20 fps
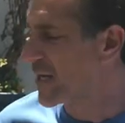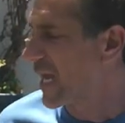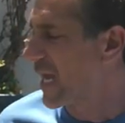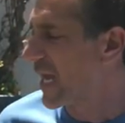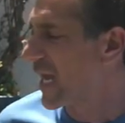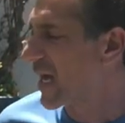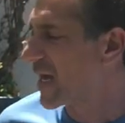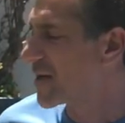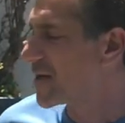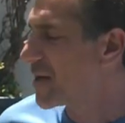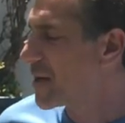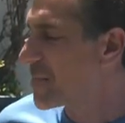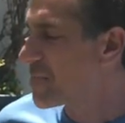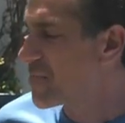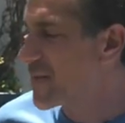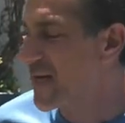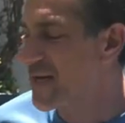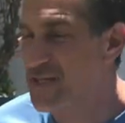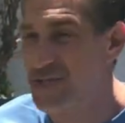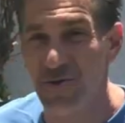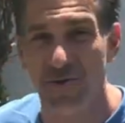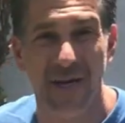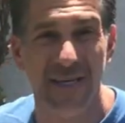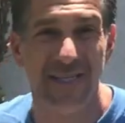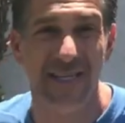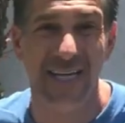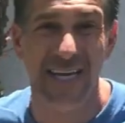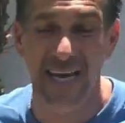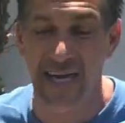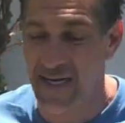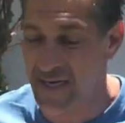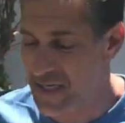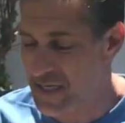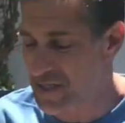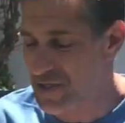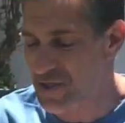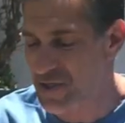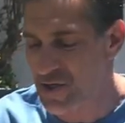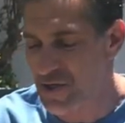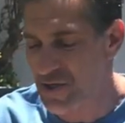And that stress again
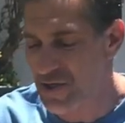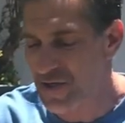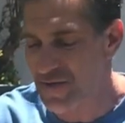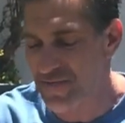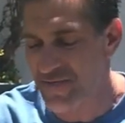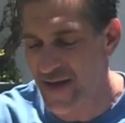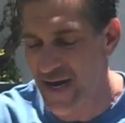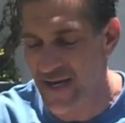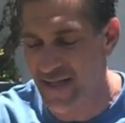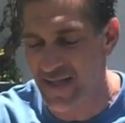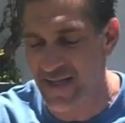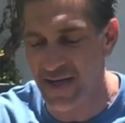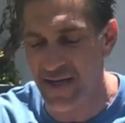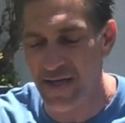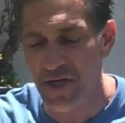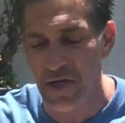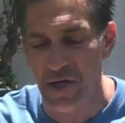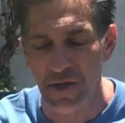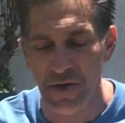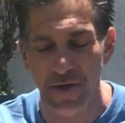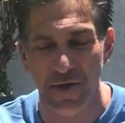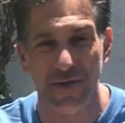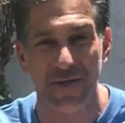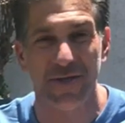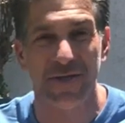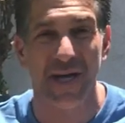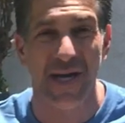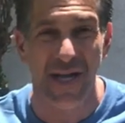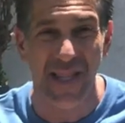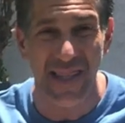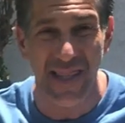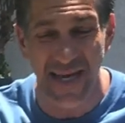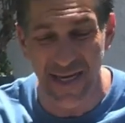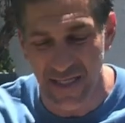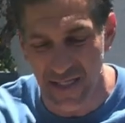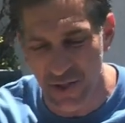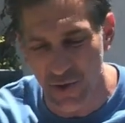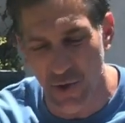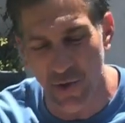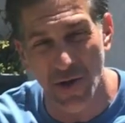is due to the fact that there's
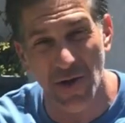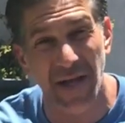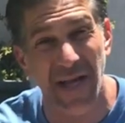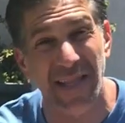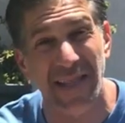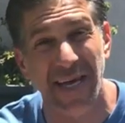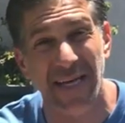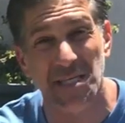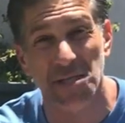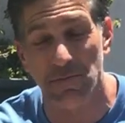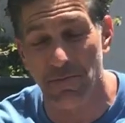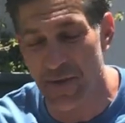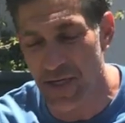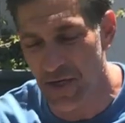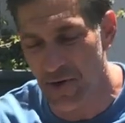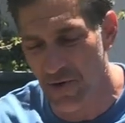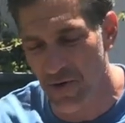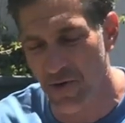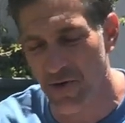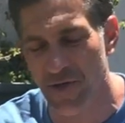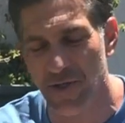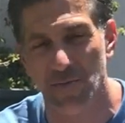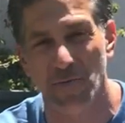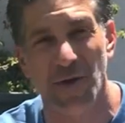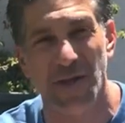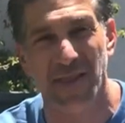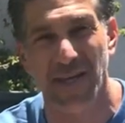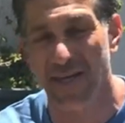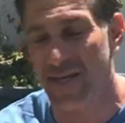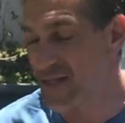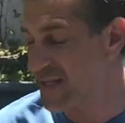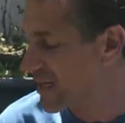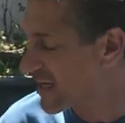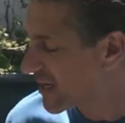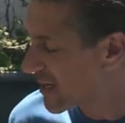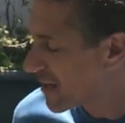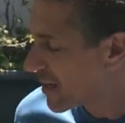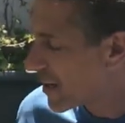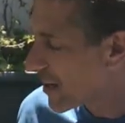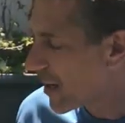less soil and less minerals within
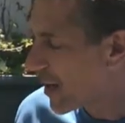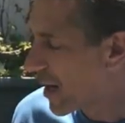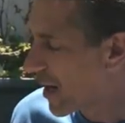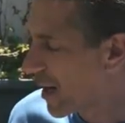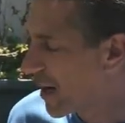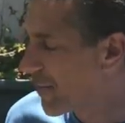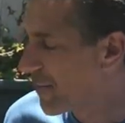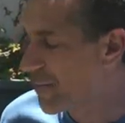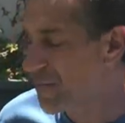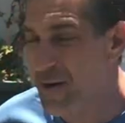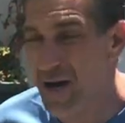the Um,